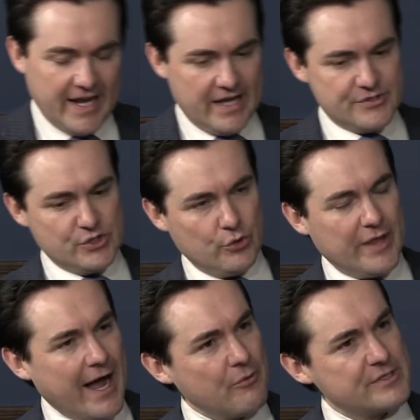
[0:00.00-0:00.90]
And so
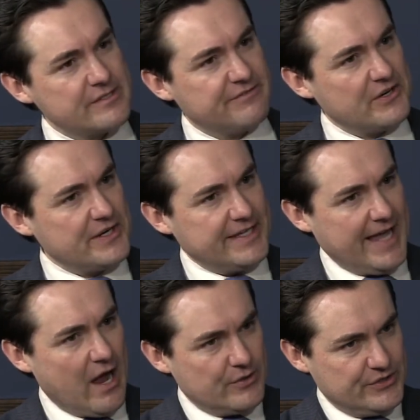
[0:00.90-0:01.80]
that was a very
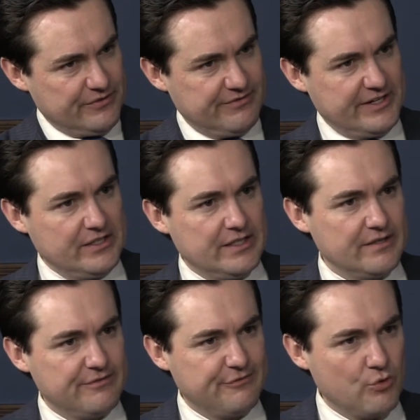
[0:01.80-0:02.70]
countervailing
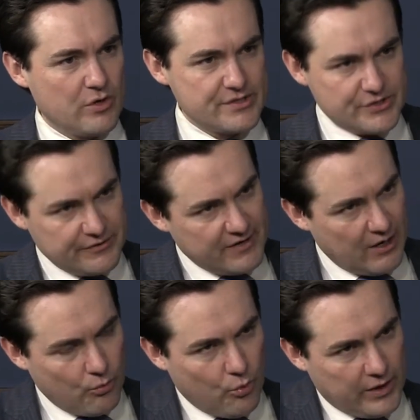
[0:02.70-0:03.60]
force. So you
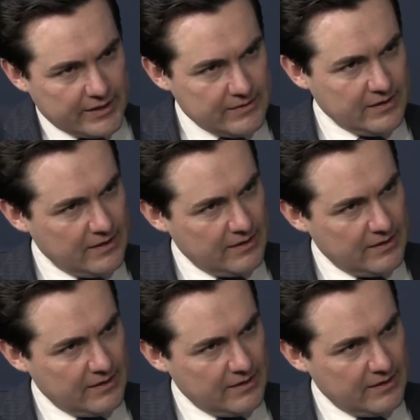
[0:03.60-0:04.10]
got one